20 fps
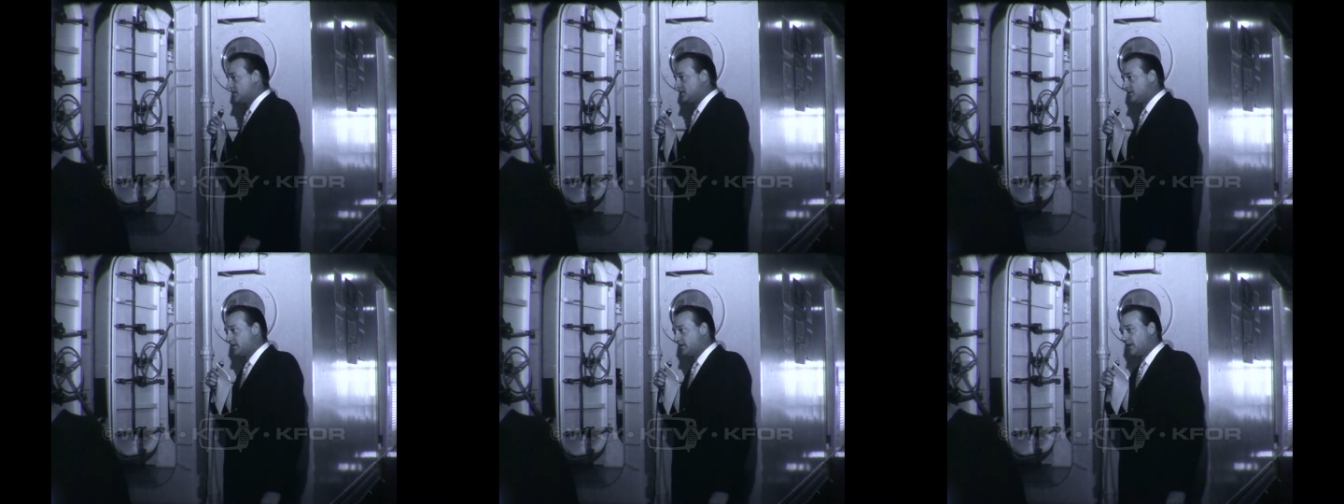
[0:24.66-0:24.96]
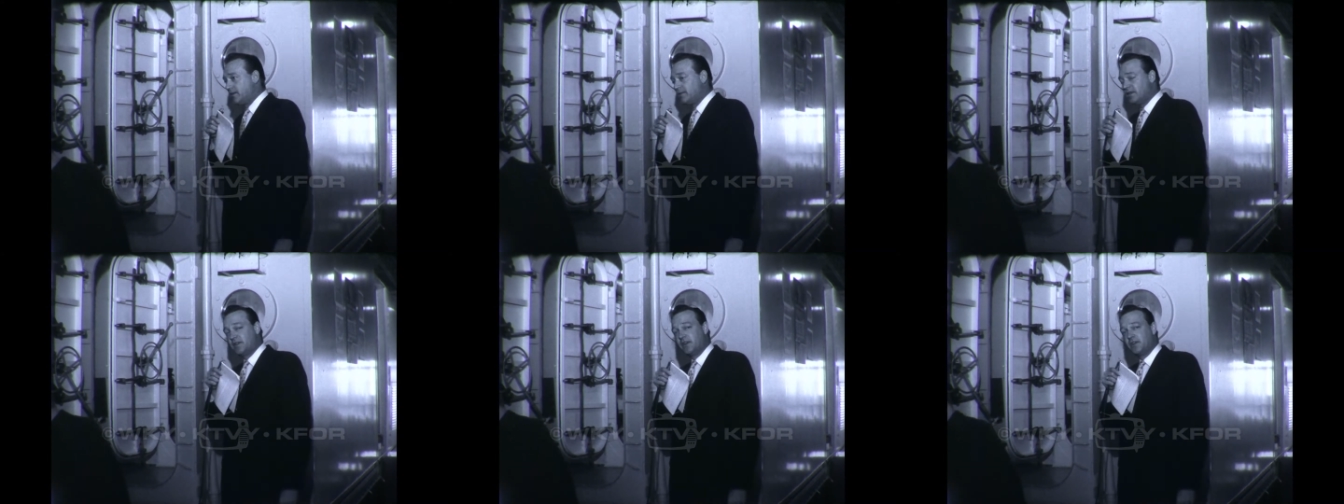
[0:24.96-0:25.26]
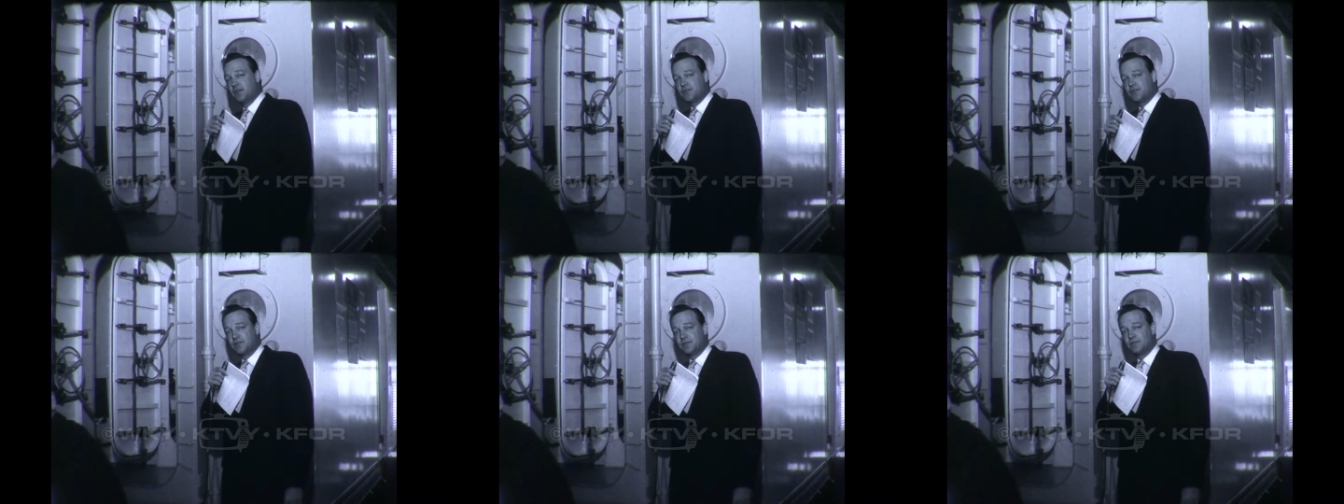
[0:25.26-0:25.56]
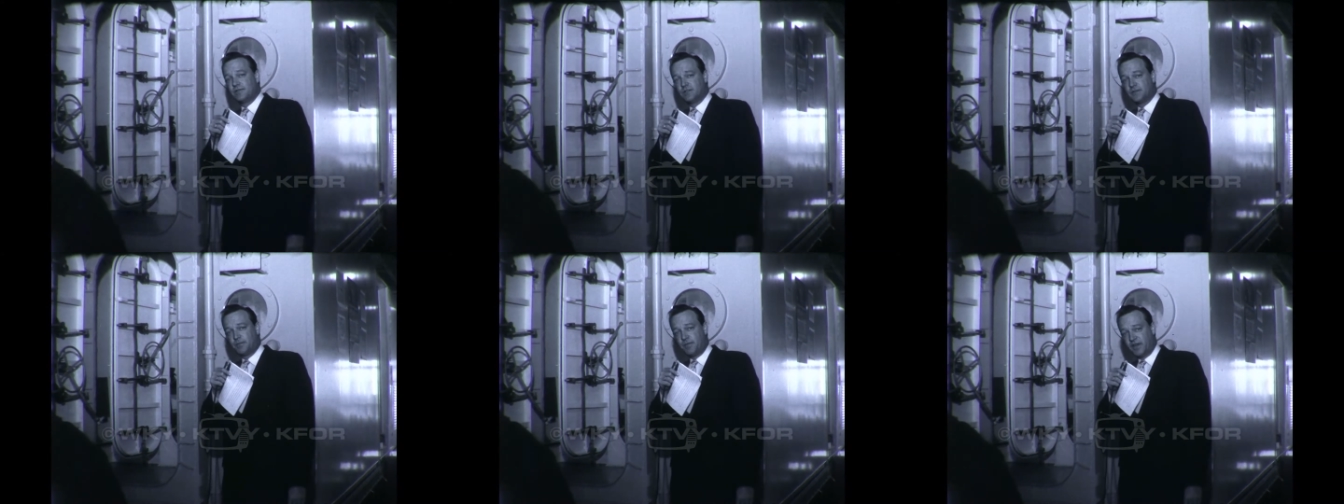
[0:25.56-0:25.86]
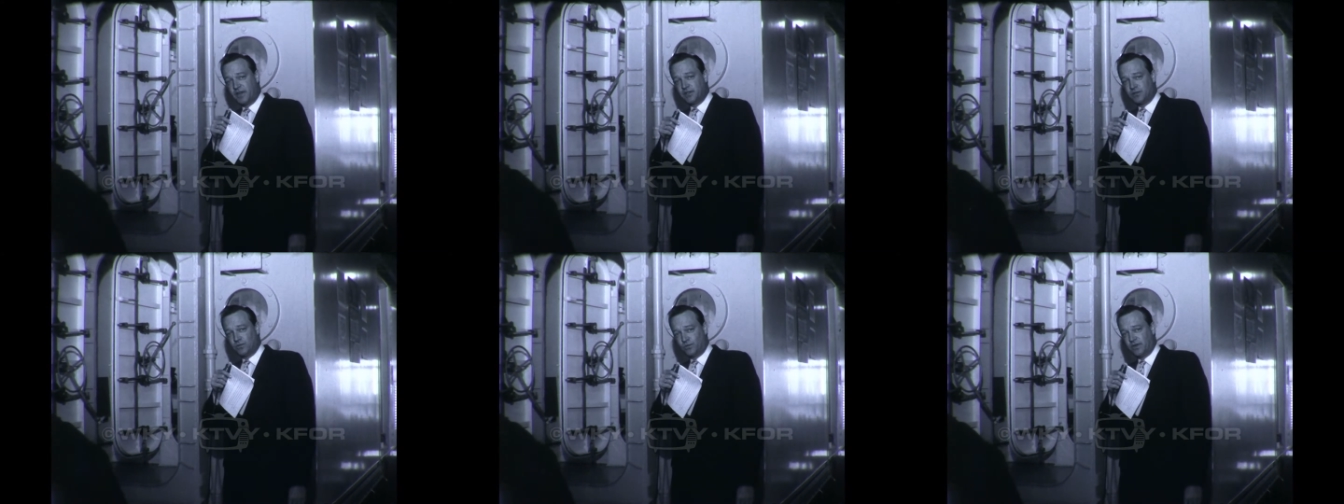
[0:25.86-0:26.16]
the limitations of
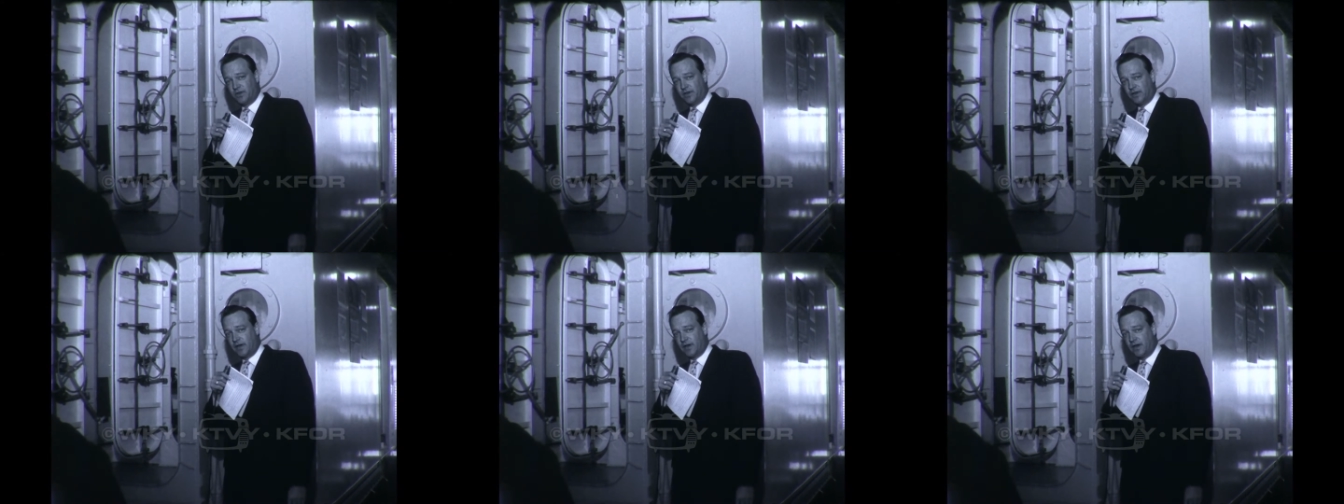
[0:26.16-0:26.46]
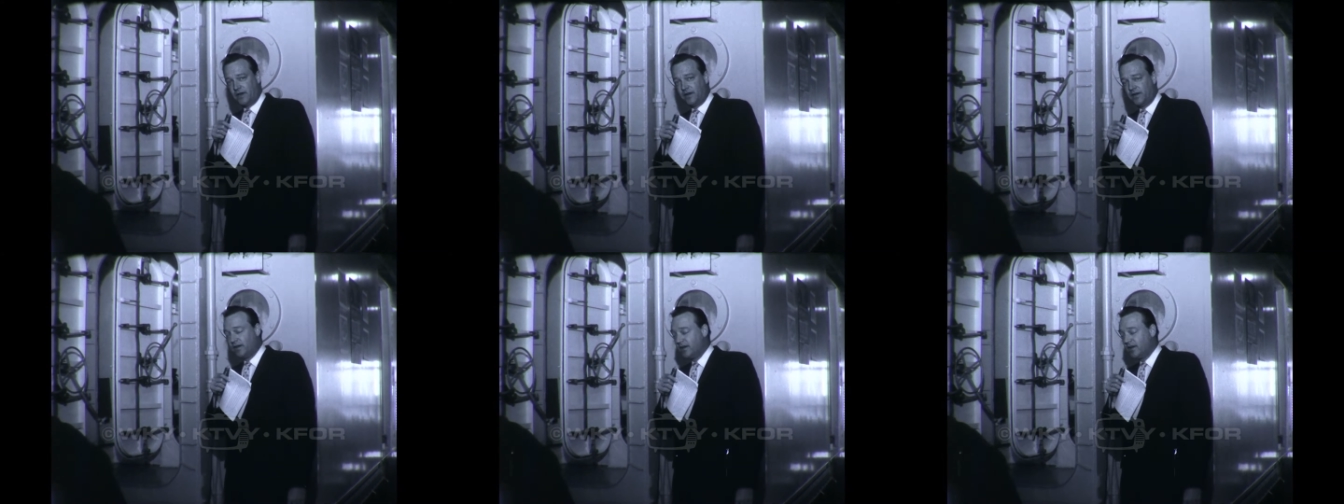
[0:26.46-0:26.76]
space will allow.